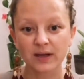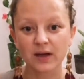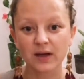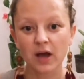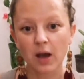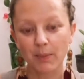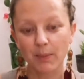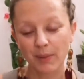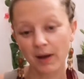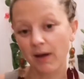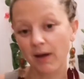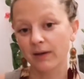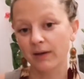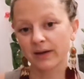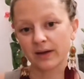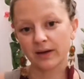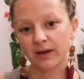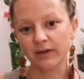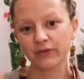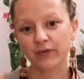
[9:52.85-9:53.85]
a
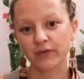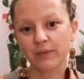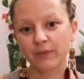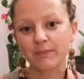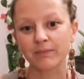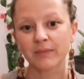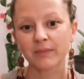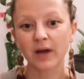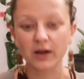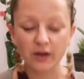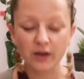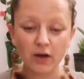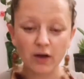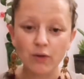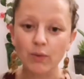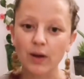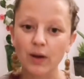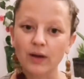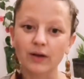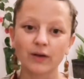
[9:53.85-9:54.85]
partner, from a
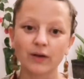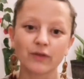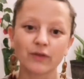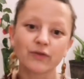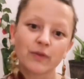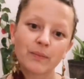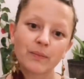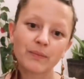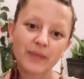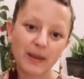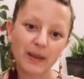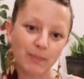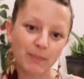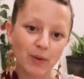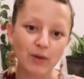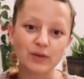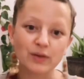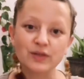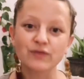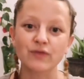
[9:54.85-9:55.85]
co-worker, from their
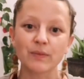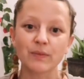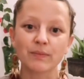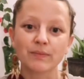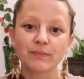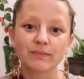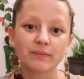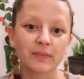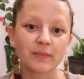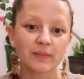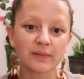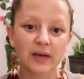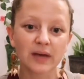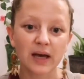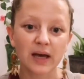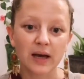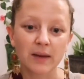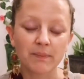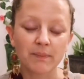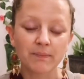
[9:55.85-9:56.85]
boss, from
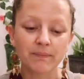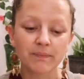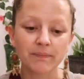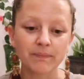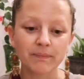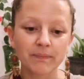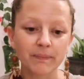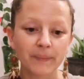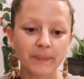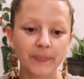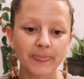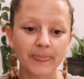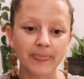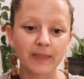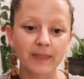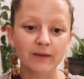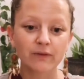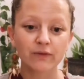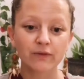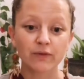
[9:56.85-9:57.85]

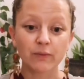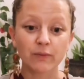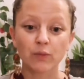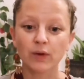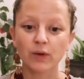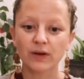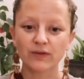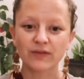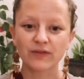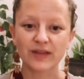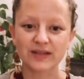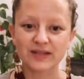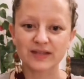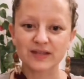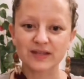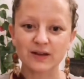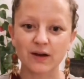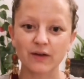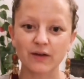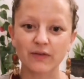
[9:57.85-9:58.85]
from one of their
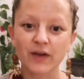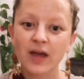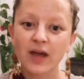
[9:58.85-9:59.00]
staff.